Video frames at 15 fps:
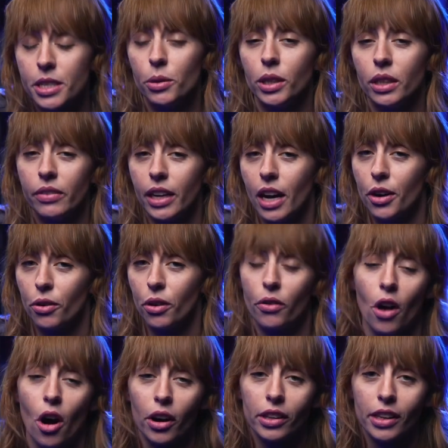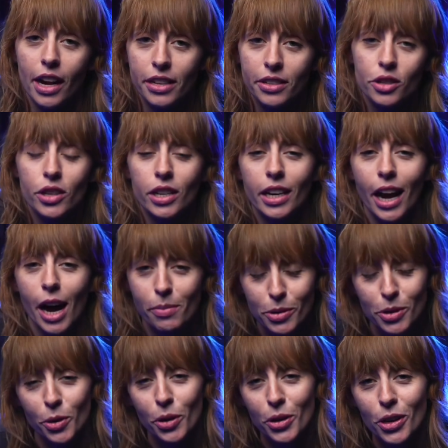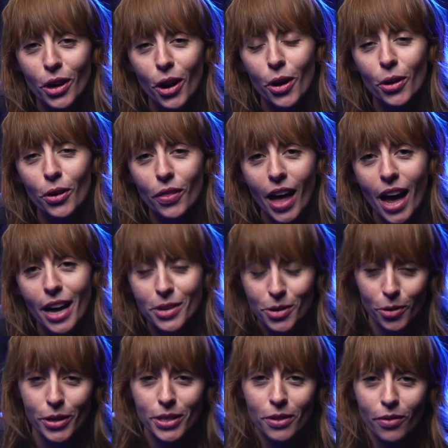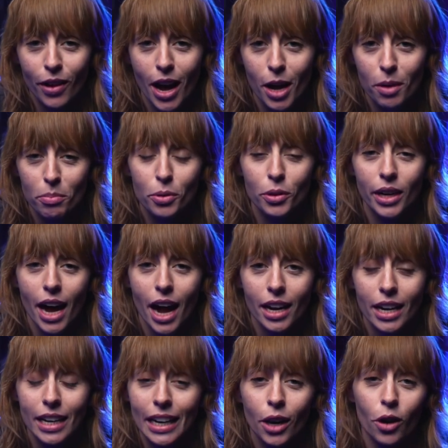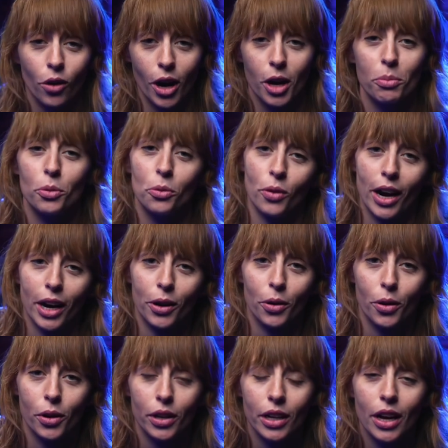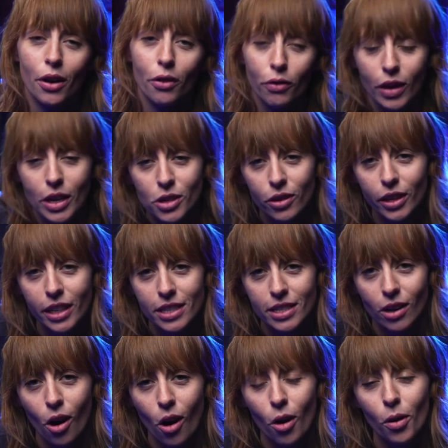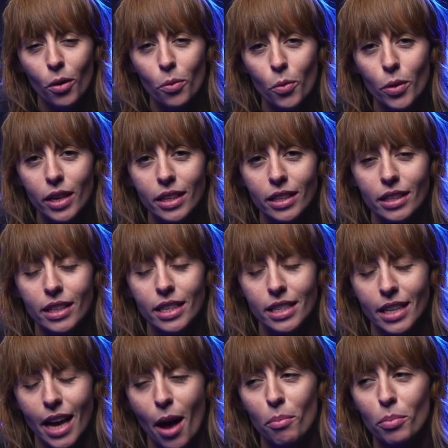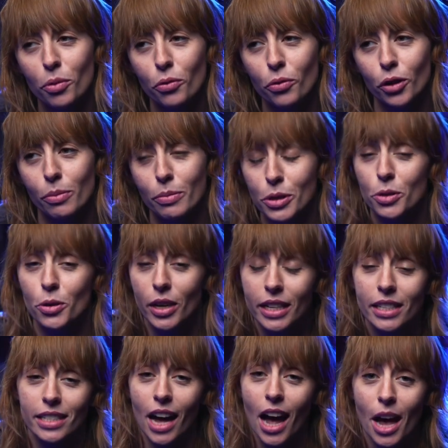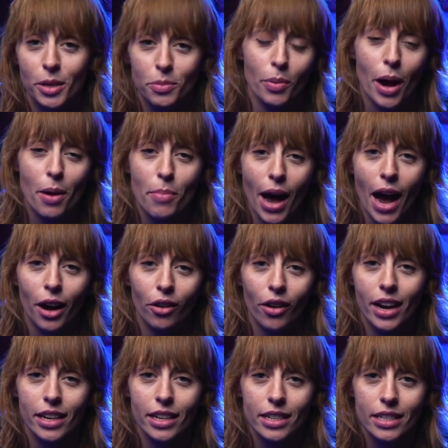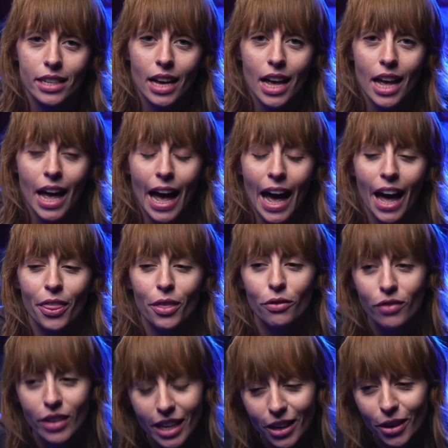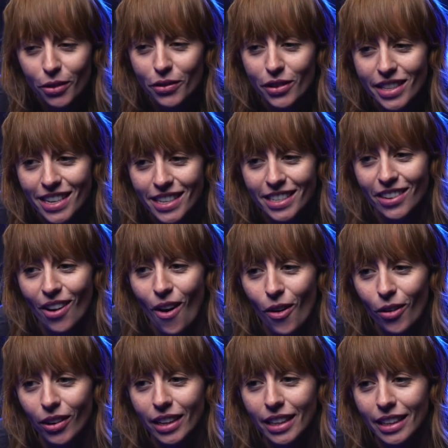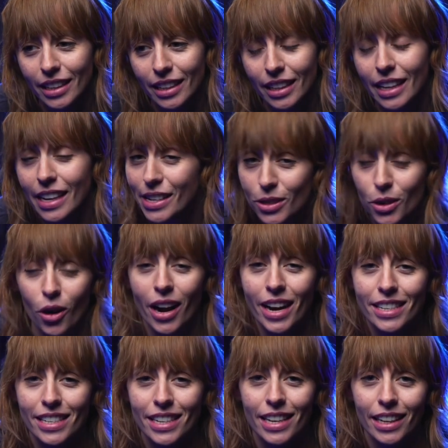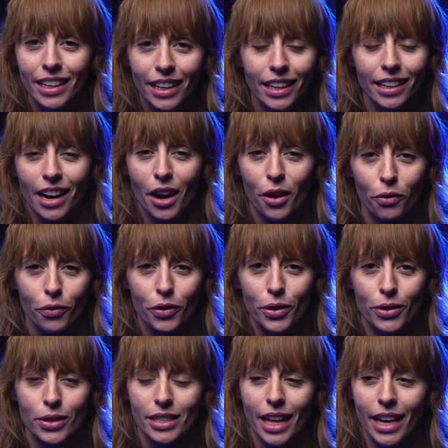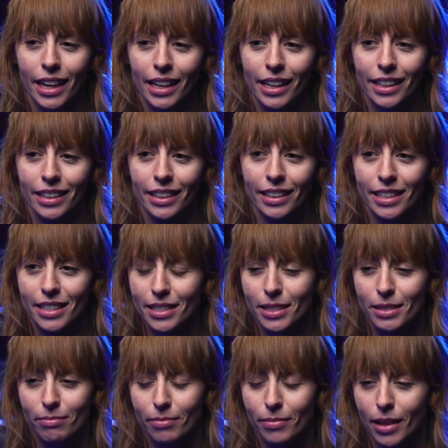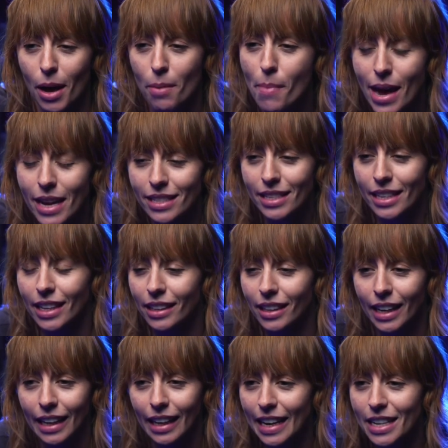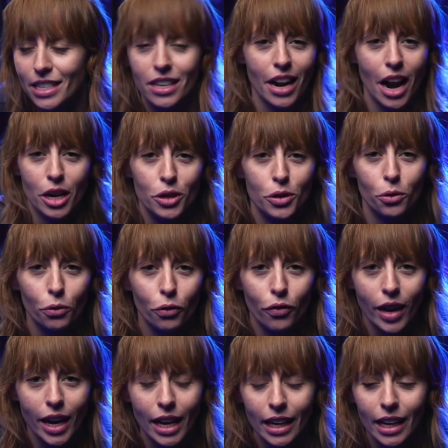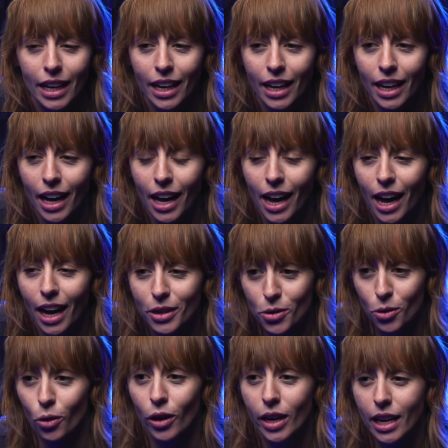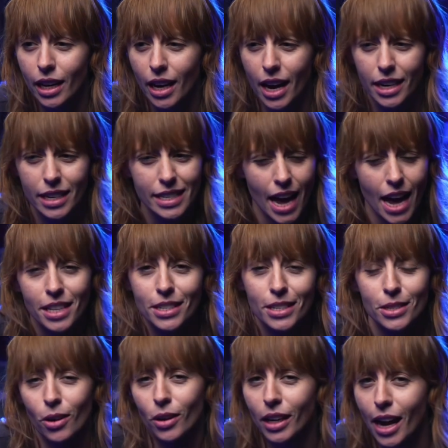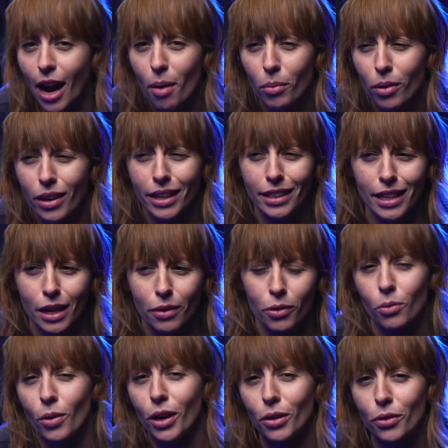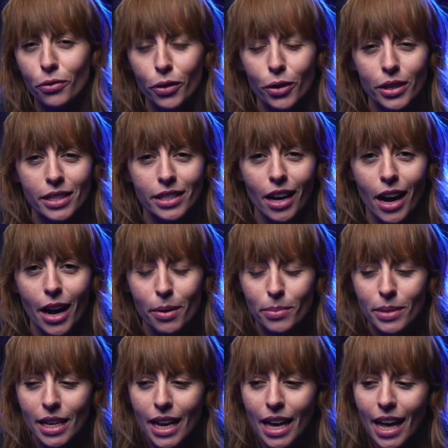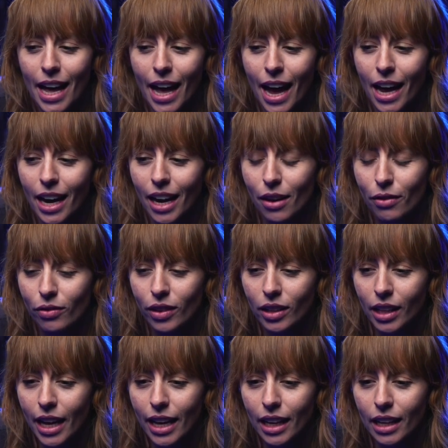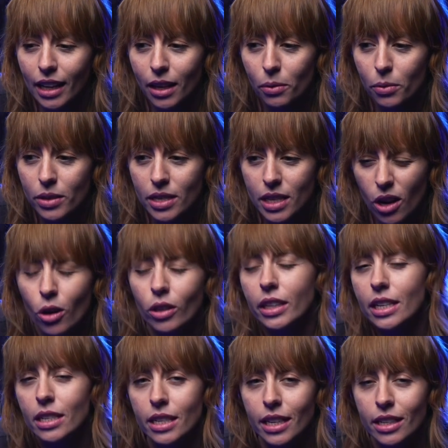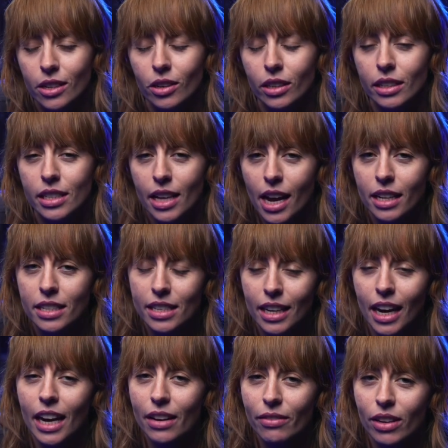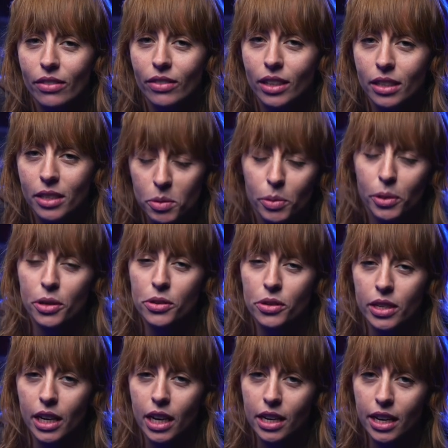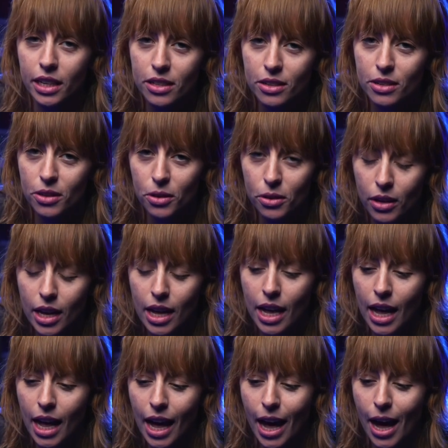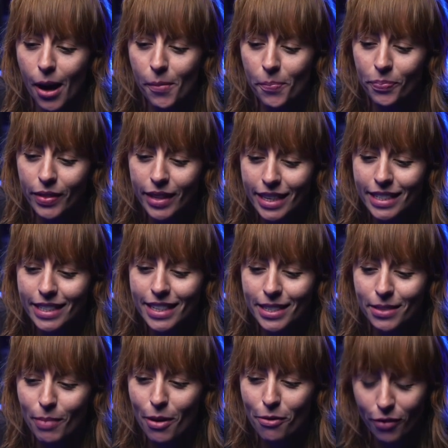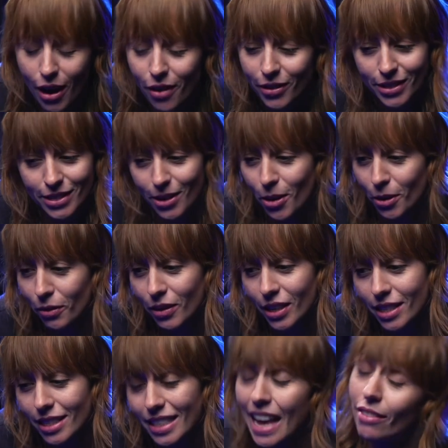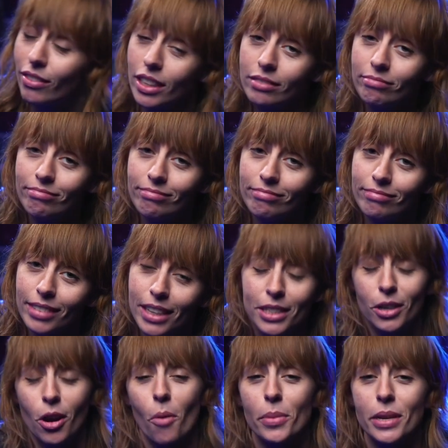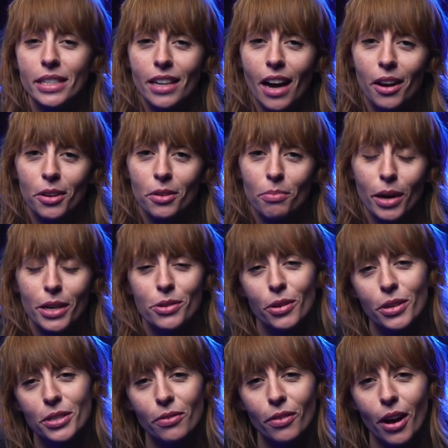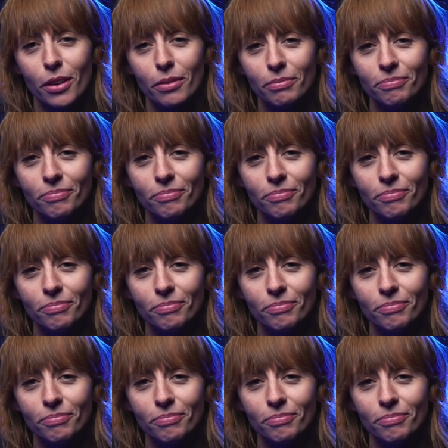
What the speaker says: you were living under a rock last year, I'm sure you know that Troye Sivan put out an incredible record featuring a song with the sample from Shooting Stars by Bag Raiders. And the video for this song is crazy. It kind of feels like this amazing international feat. Troye kind of dances on camera, I think for one of the first times, and I feel like it was the only TikTok dance that I have ever spiritually connected to. This is my favourite song of his ever. It's Got Me Started by Troye Sivan.